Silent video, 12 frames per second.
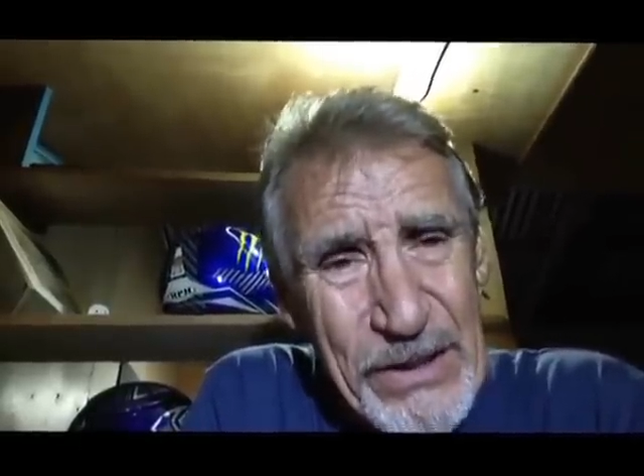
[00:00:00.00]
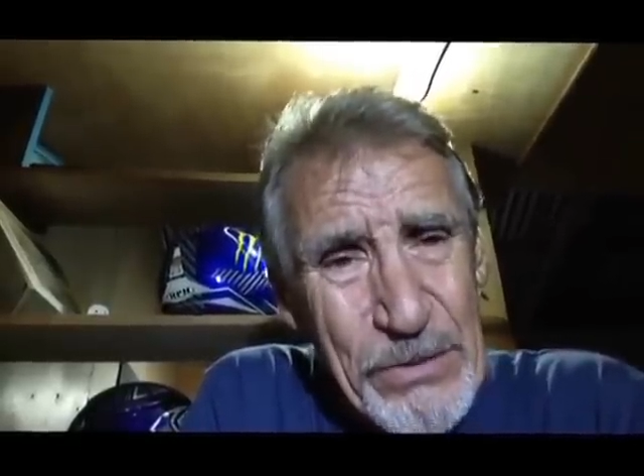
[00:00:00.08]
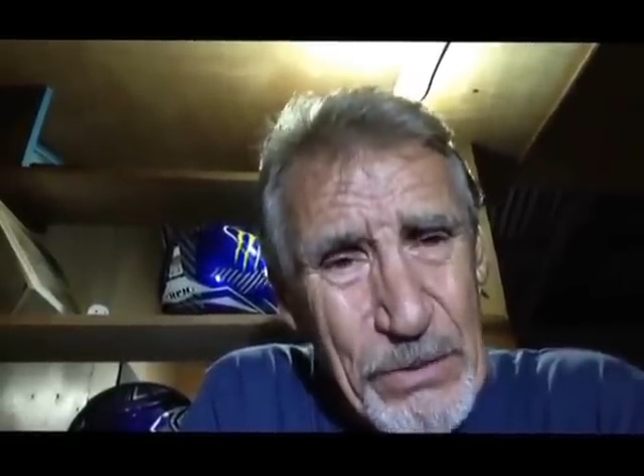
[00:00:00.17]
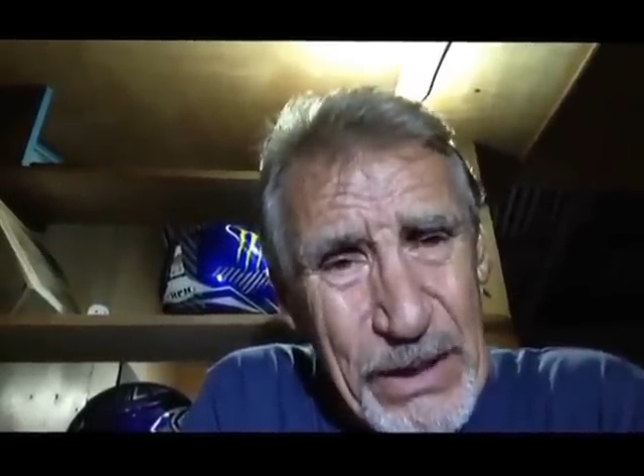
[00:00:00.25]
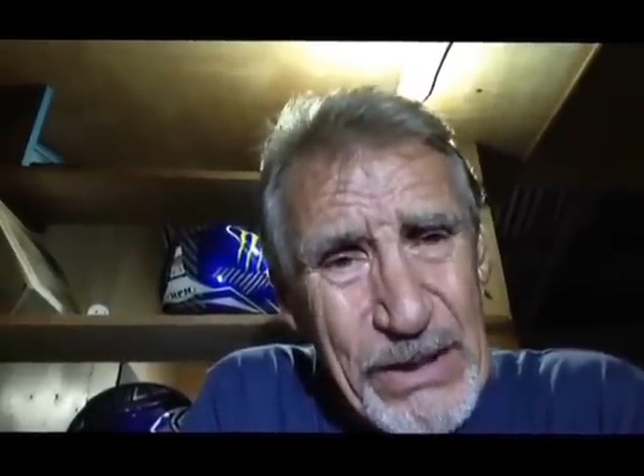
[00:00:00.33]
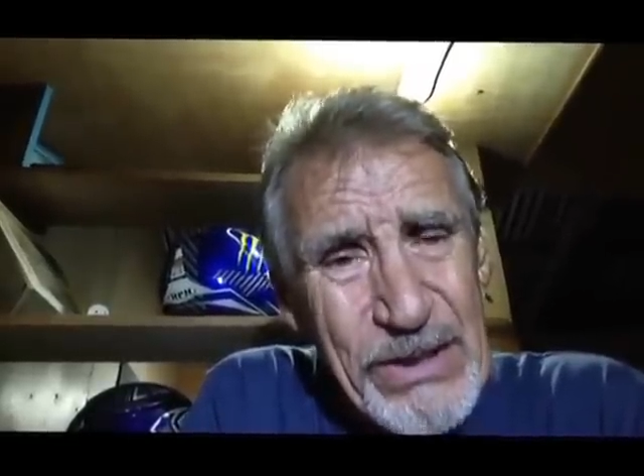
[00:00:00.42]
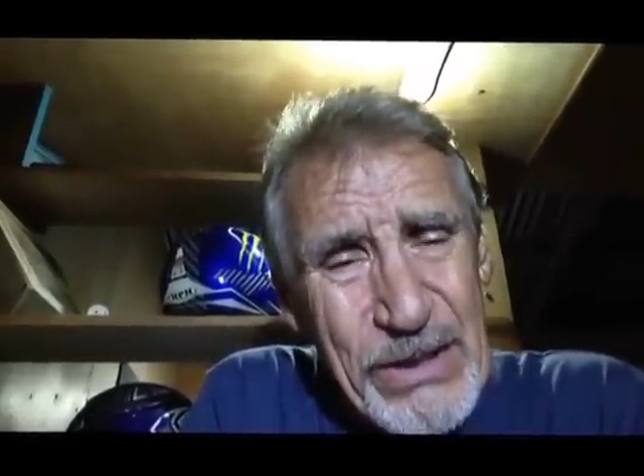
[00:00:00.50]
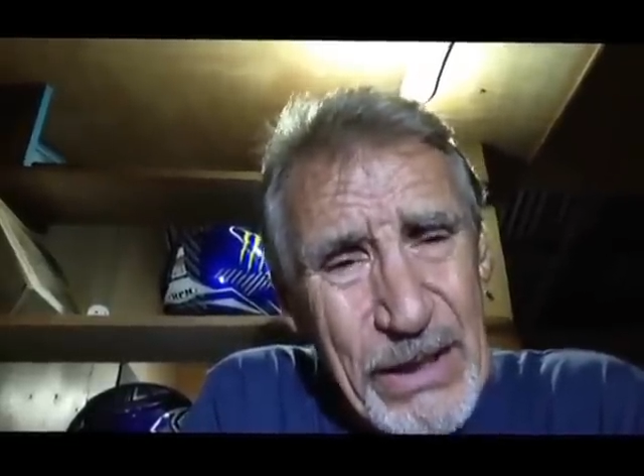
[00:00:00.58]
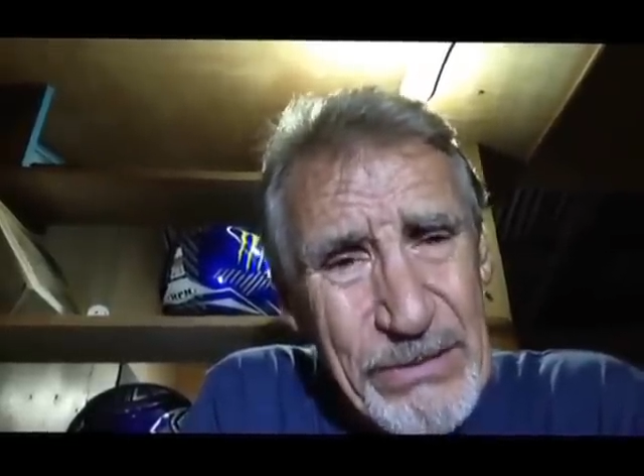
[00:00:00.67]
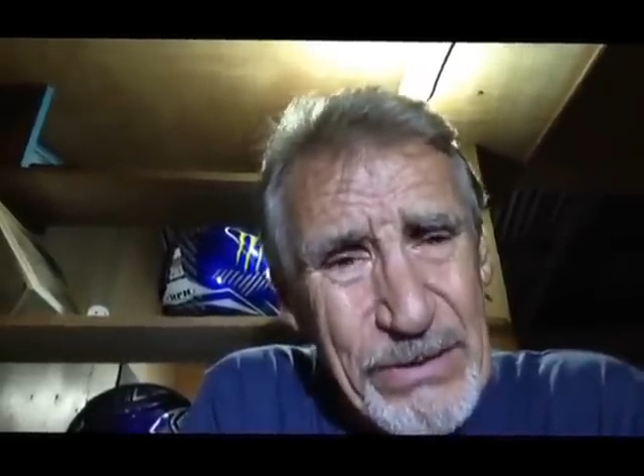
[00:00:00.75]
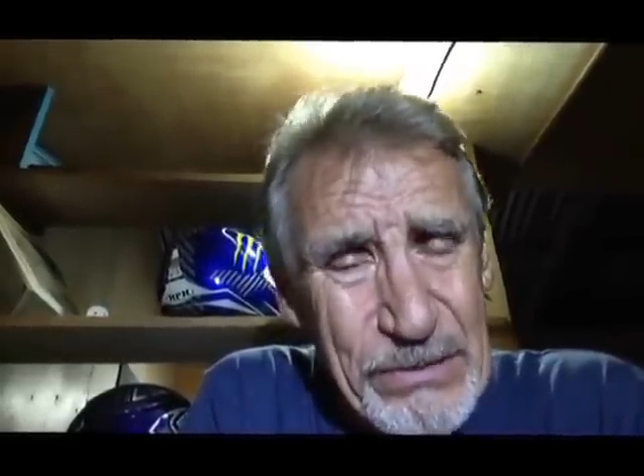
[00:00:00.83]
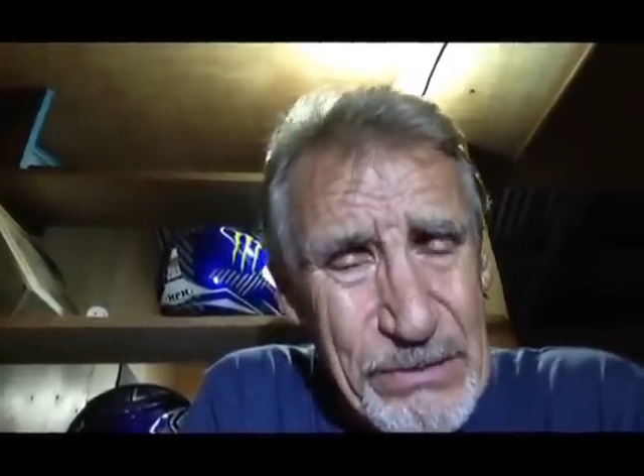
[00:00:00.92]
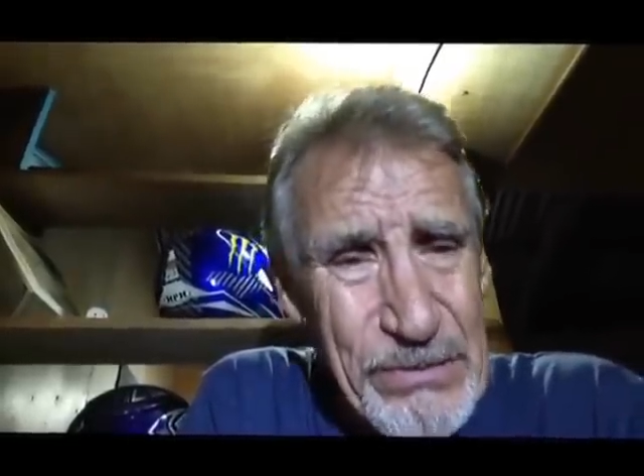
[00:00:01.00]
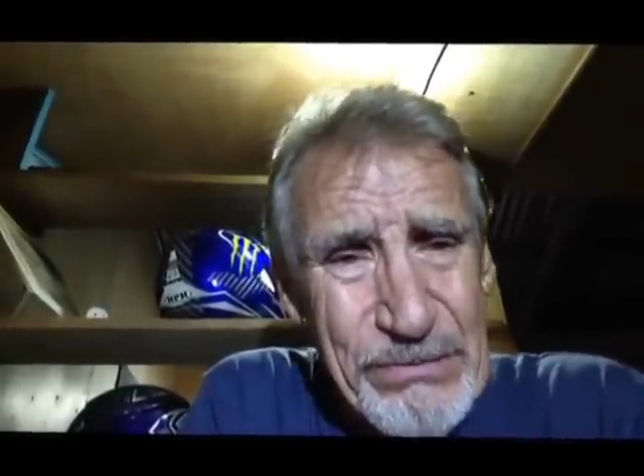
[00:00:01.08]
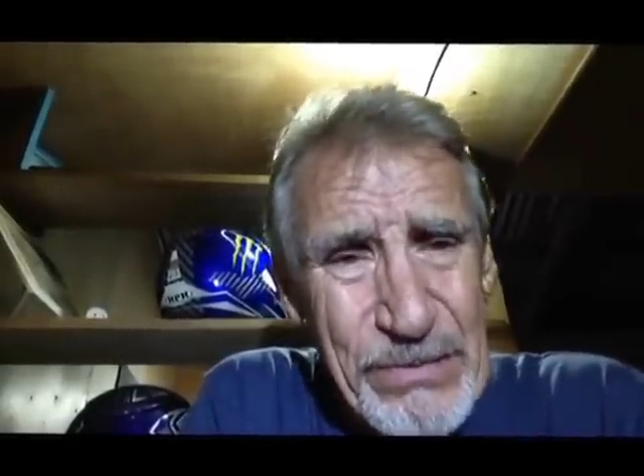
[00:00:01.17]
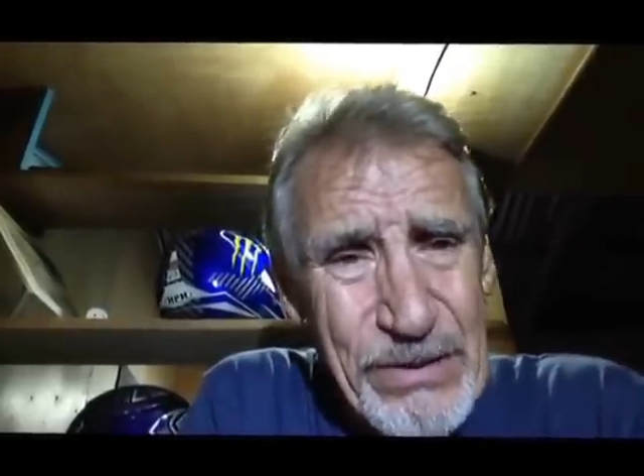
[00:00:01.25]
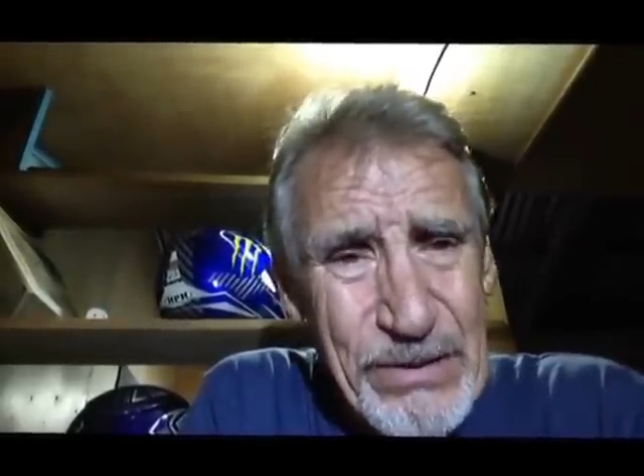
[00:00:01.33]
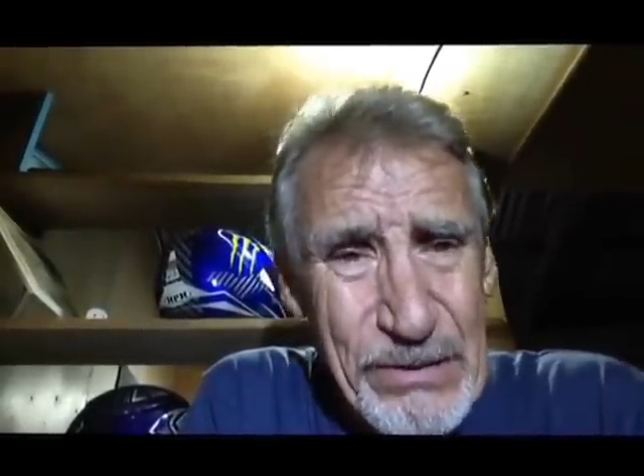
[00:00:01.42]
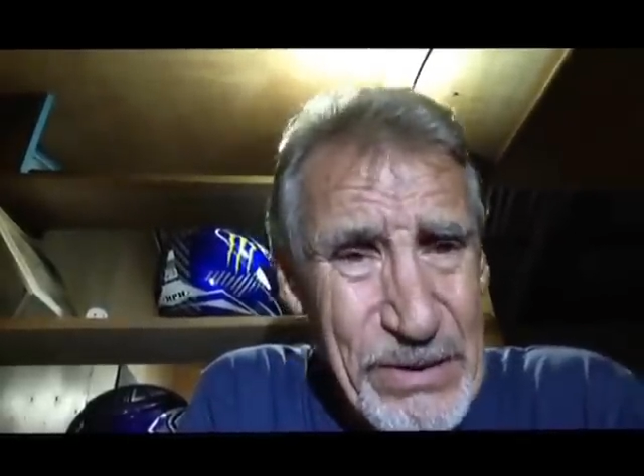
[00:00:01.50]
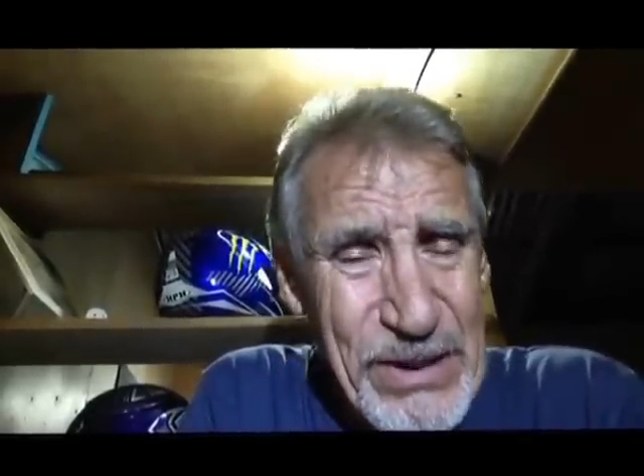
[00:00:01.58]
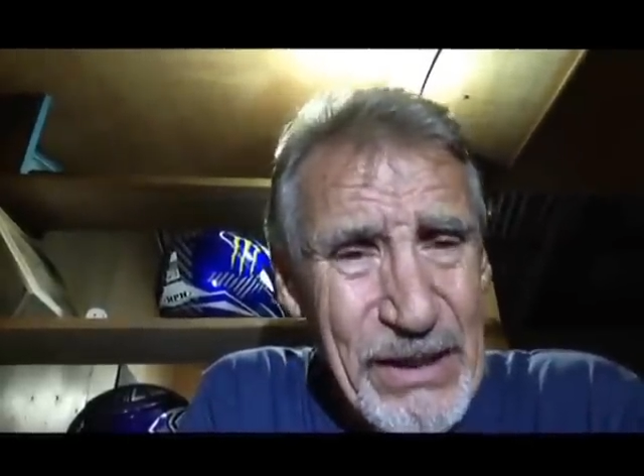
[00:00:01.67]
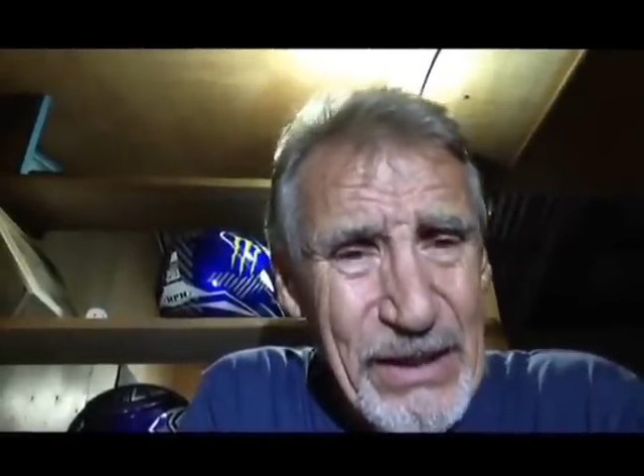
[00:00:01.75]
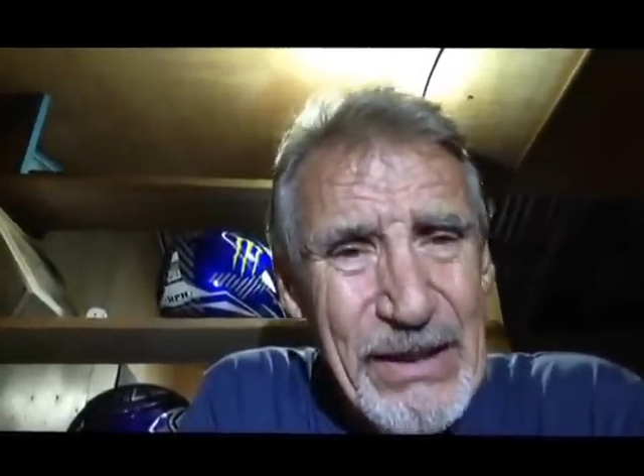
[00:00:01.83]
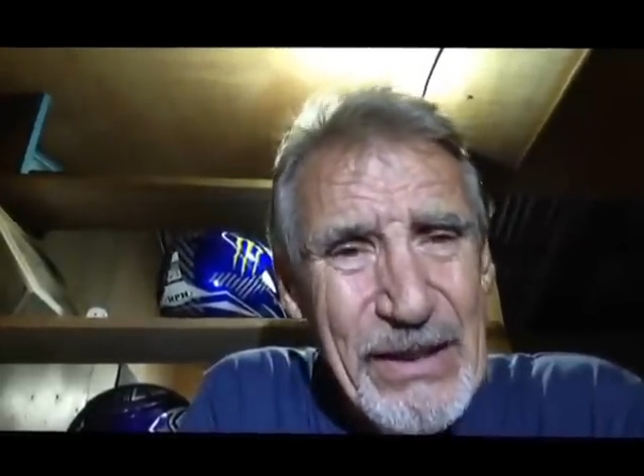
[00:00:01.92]
So looks, they're
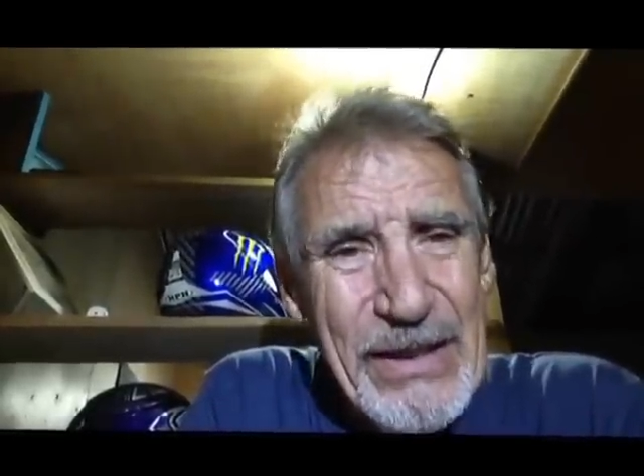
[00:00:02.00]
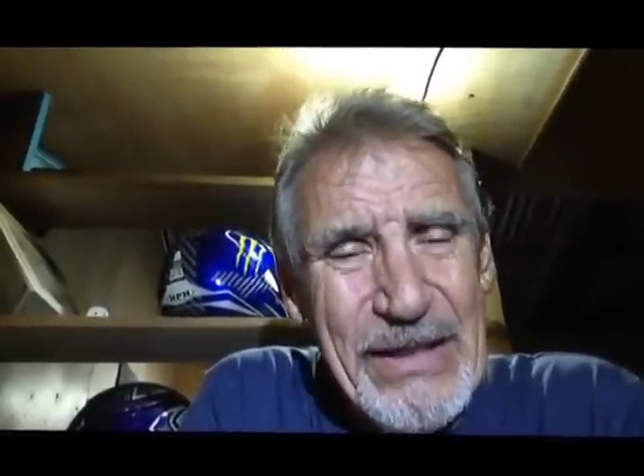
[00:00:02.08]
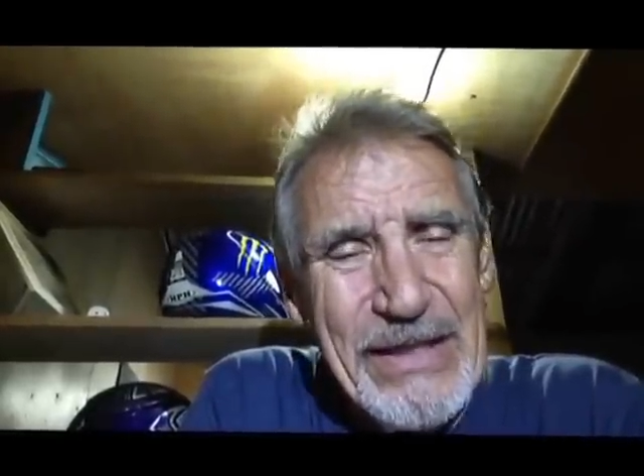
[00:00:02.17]
important.